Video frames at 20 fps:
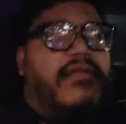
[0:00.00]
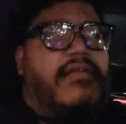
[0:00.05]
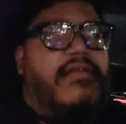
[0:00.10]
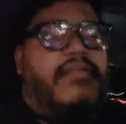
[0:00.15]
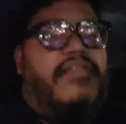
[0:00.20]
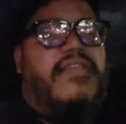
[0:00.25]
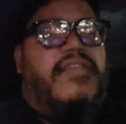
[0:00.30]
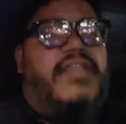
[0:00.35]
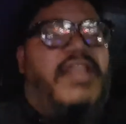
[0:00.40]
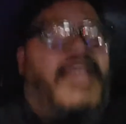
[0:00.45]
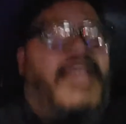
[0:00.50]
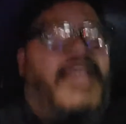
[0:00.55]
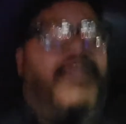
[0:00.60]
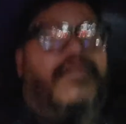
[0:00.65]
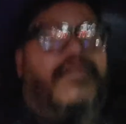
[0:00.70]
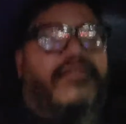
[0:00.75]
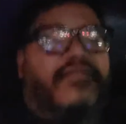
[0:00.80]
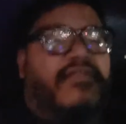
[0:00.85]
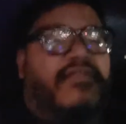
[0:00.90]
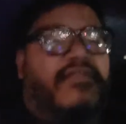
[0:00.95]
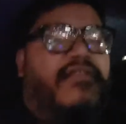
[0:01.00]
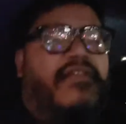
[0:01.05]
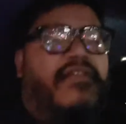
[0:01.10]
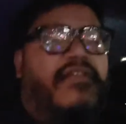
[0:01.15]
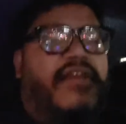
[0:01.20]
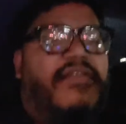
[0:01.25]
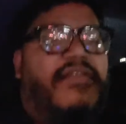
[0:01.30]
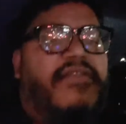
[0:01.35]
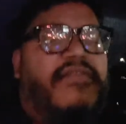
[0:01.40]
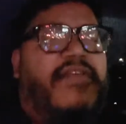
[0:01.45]
Today was just
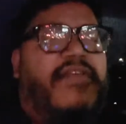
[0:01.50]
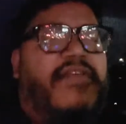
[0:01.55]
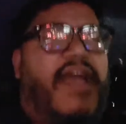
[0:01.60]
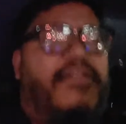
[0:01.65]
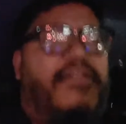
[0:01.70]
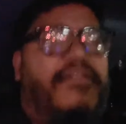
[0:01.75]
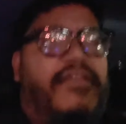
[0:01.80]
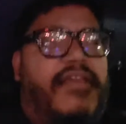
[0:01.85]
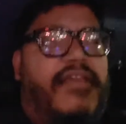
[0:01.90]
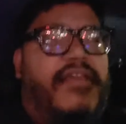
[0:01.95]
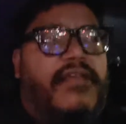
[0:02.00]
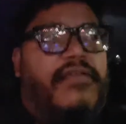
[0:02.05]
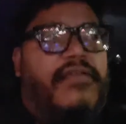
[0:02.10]
another Saturday.